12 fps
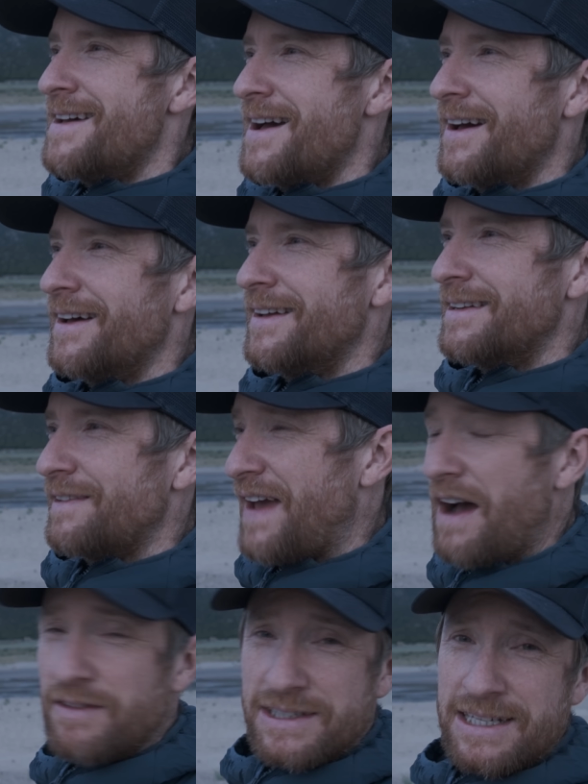And if you
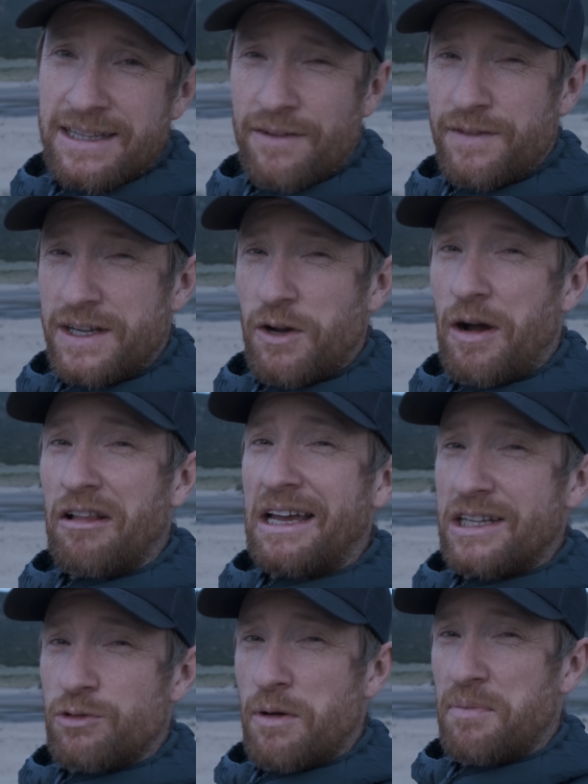haven't seen that video, I'll
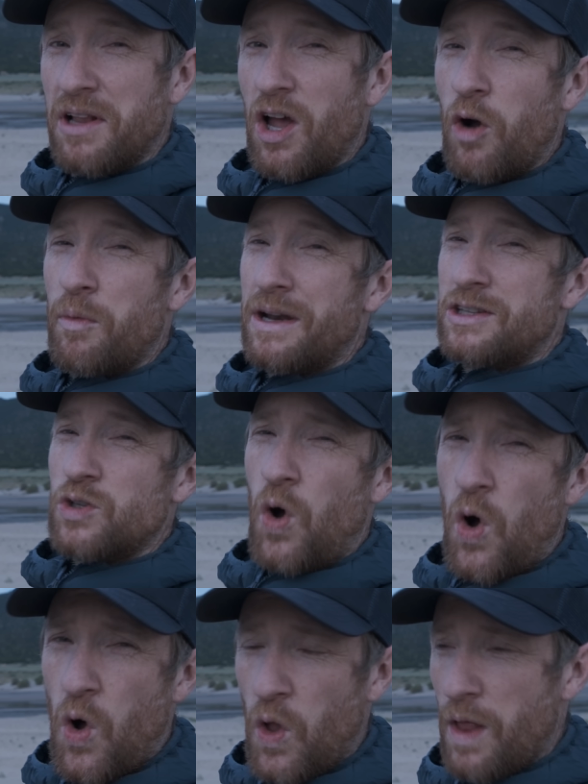link to it below, but it's
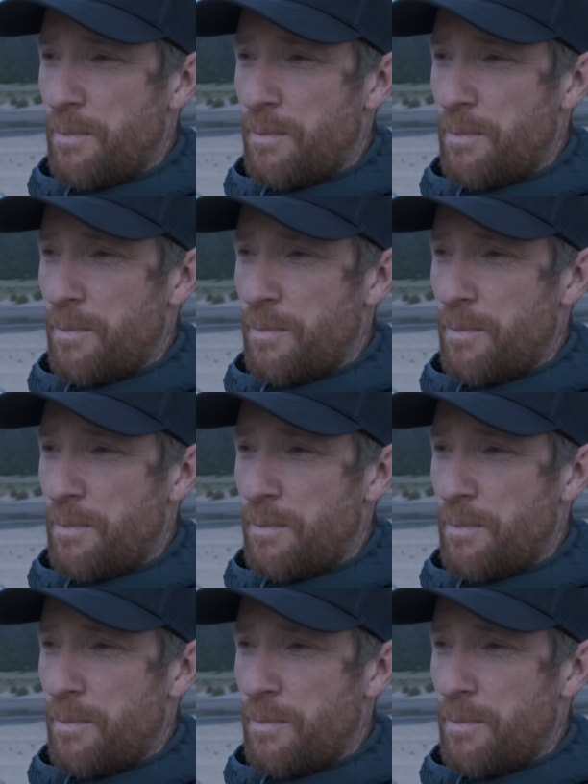all